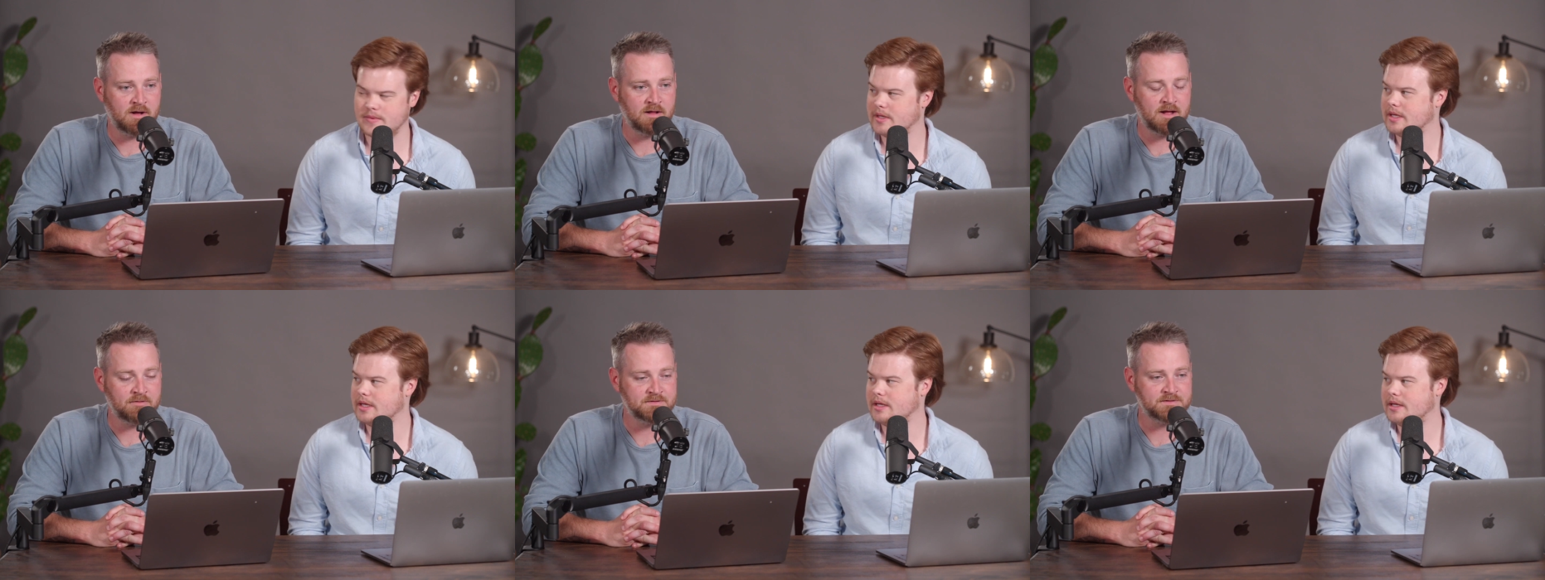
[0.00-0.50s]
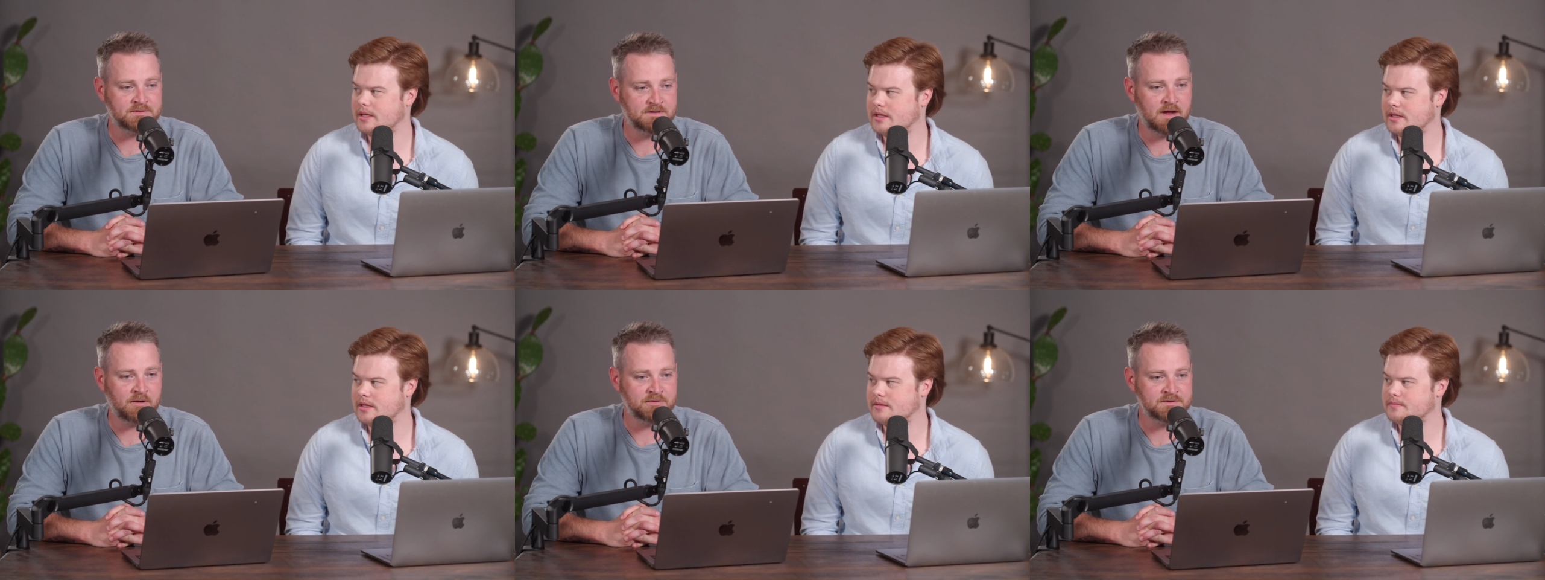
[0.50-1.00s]
Speaker 1: I was
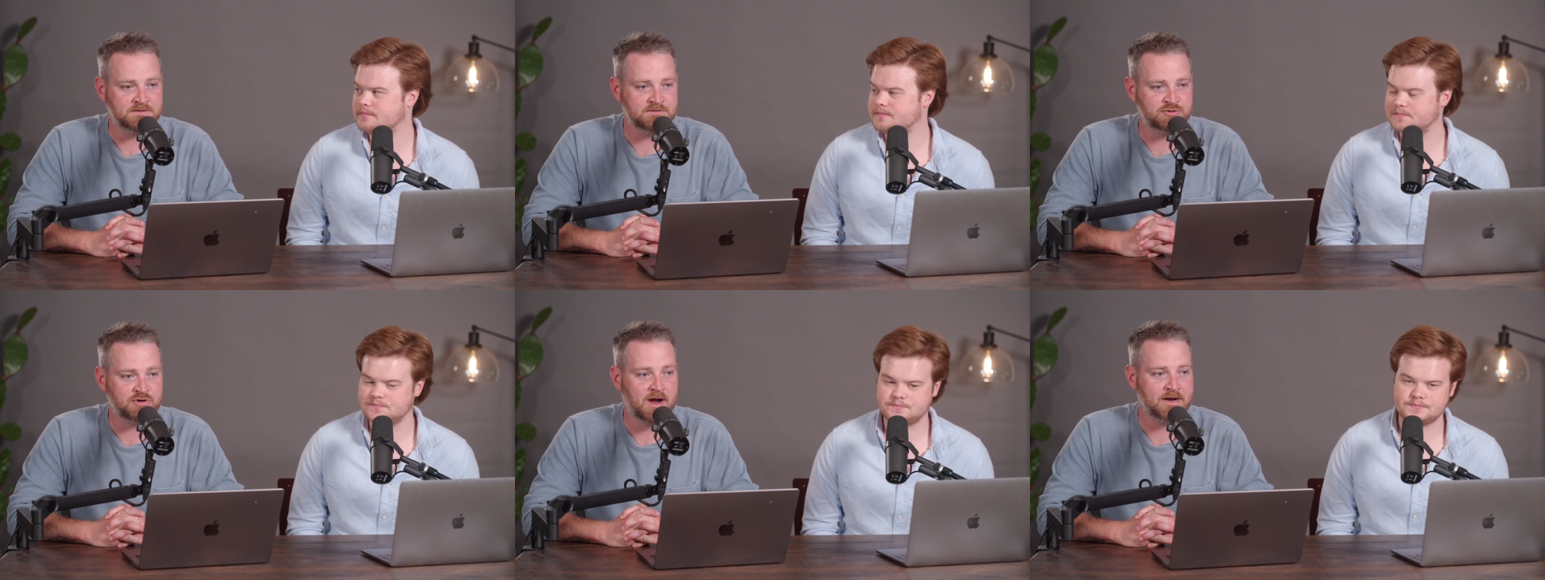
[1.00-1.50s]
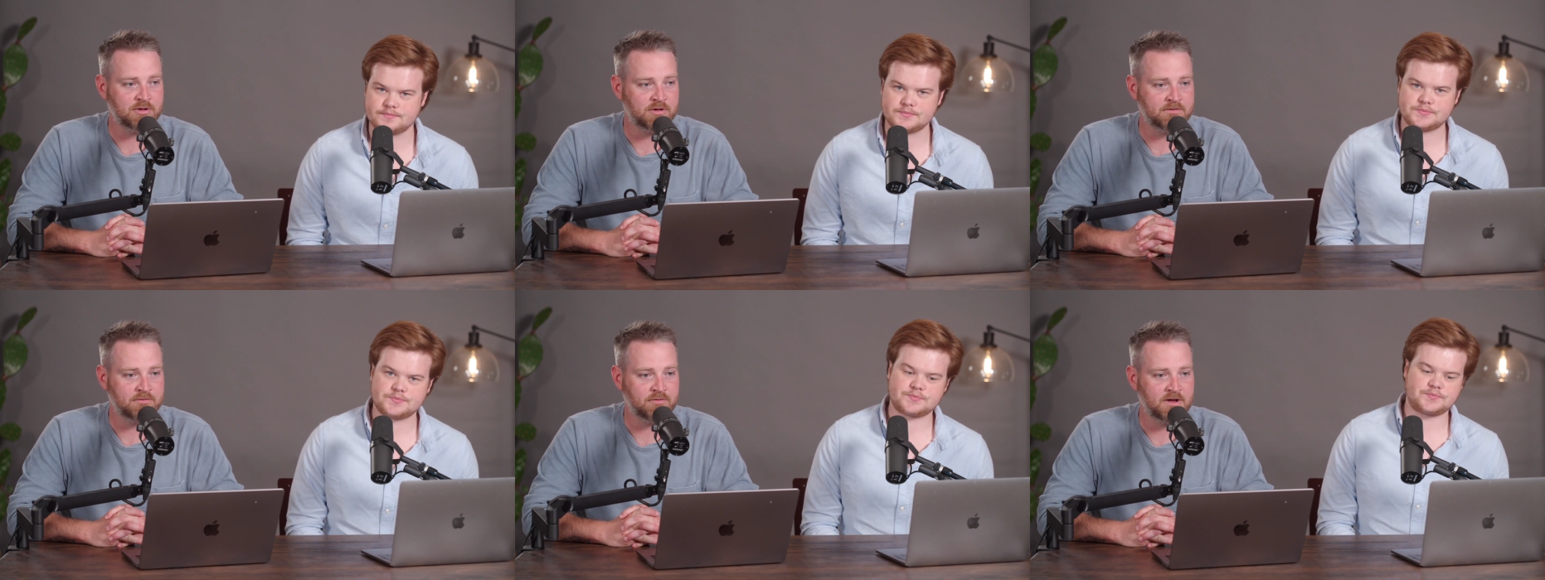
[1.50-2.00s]
I was trying to
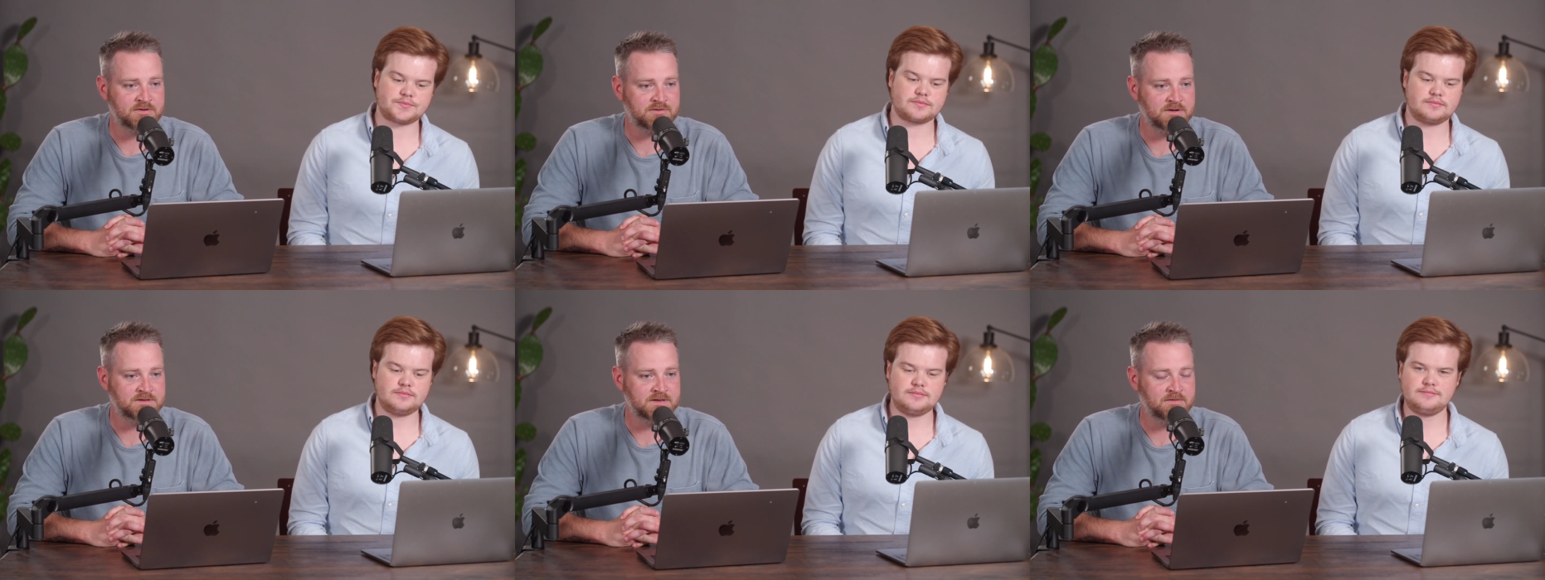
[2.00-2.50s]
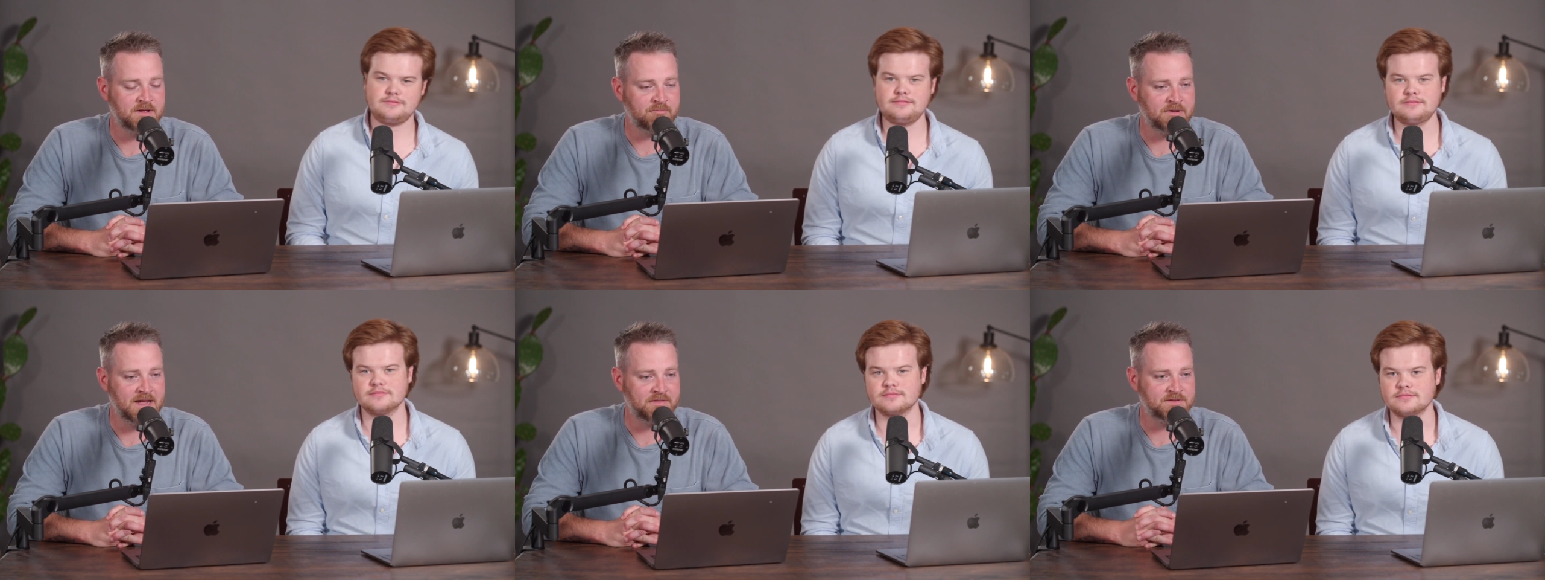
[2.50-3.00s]
look for restaurants, and uh,
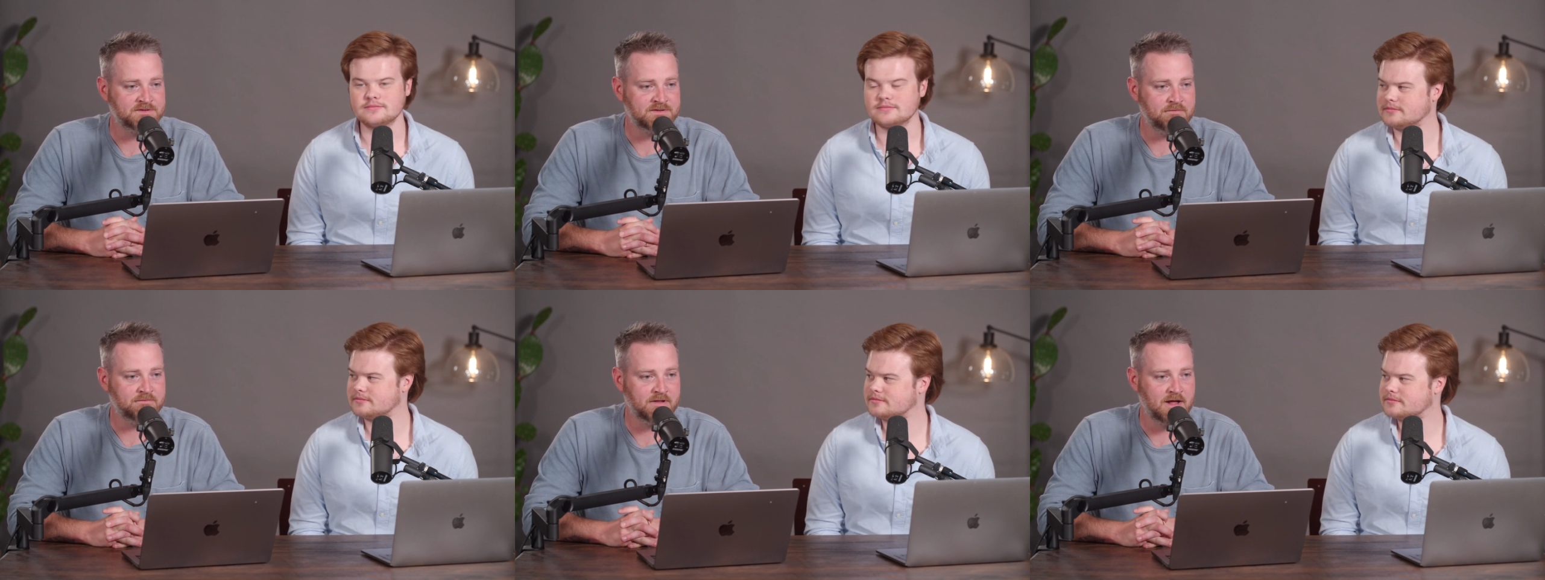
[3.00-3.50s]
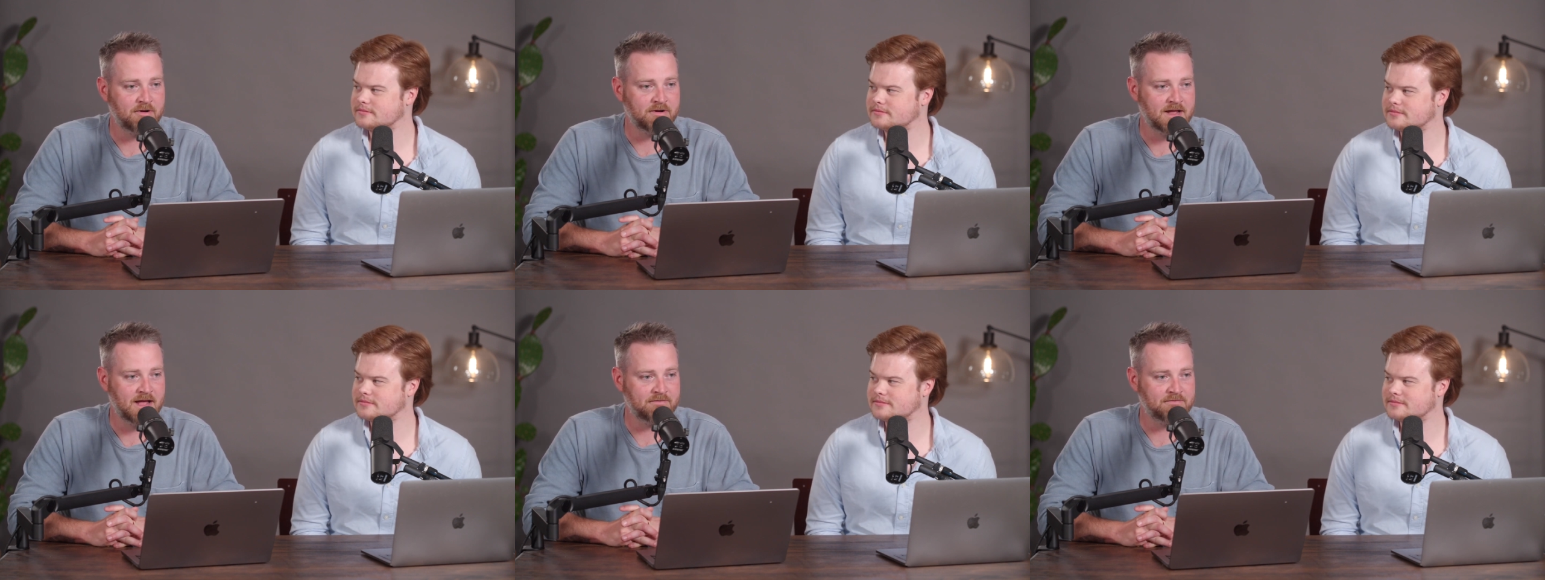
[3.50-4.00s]
we had the
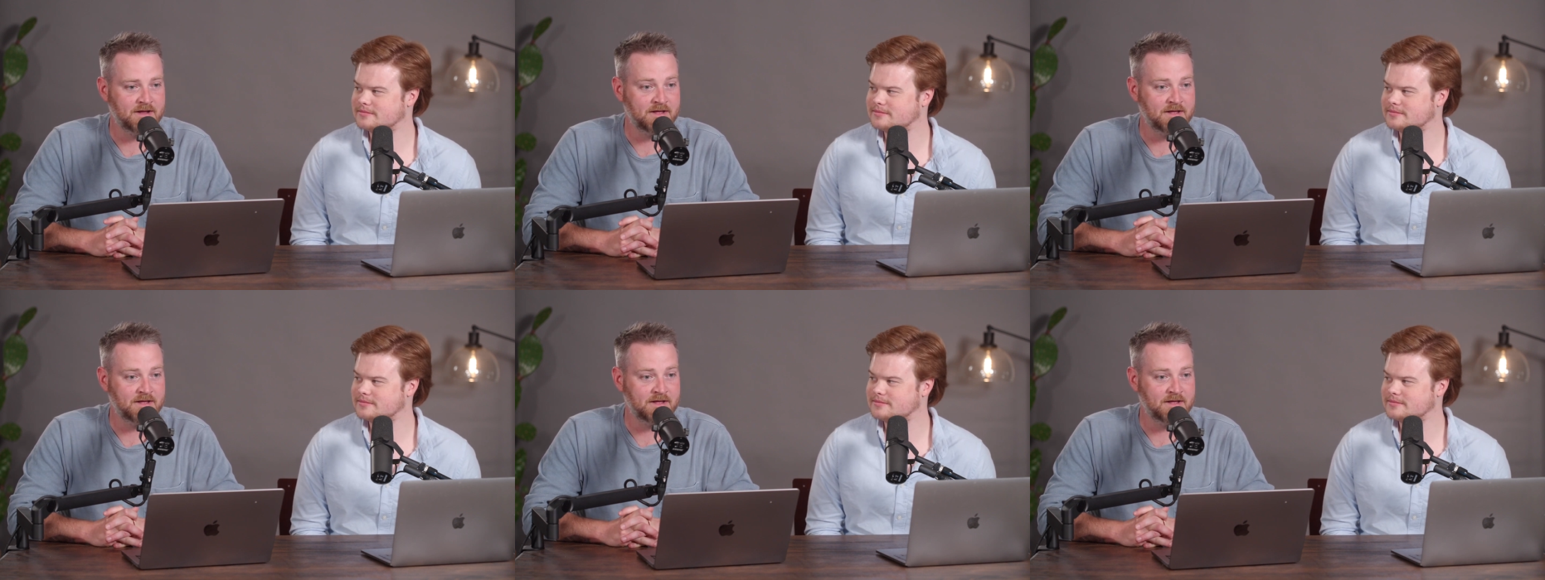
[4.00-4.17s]
Sunflower Cafe,